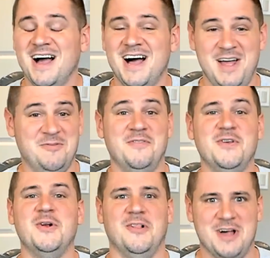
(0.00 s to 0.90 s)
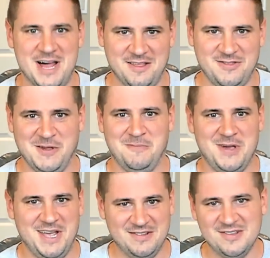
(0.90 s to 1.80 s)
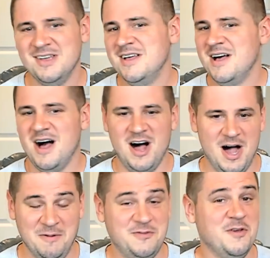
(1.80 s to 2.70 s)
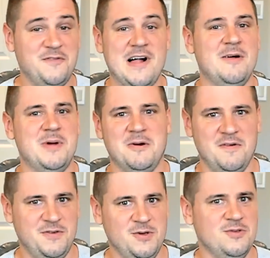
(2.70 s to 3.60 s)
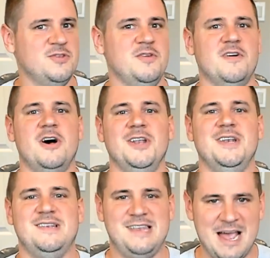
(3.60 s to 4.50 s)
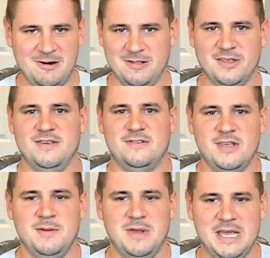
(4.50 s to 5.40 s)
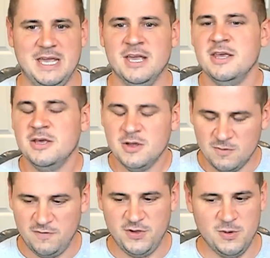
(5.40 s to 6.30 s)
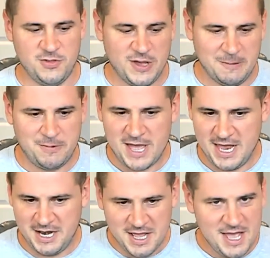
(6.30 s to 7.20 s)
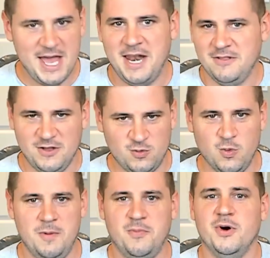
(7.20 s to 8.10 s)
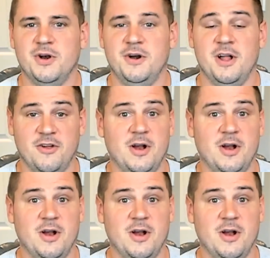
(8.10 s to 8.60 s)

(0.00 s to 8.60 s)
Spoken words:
I've reviewed a lot of ThinkPads. If you follow my reviews, you've undoubtedly seen me review a ThinkPad at least one point or another.